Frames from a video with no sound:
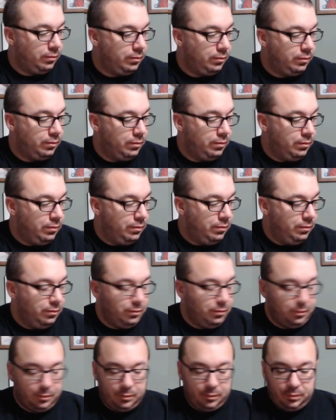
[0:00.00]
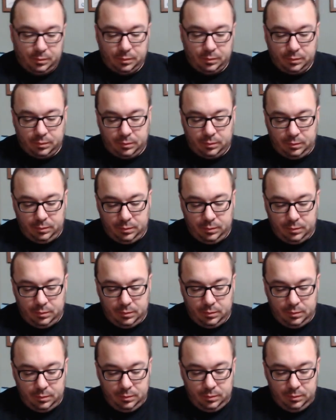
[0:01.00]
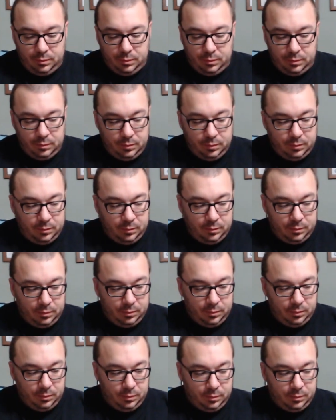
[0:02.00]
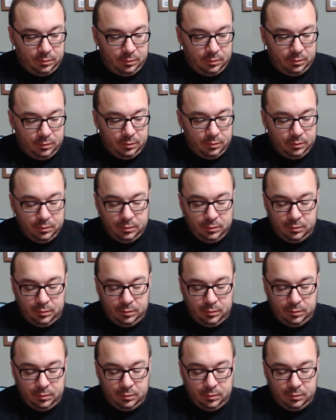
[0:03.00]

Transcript: No words are spoken by the person on screen.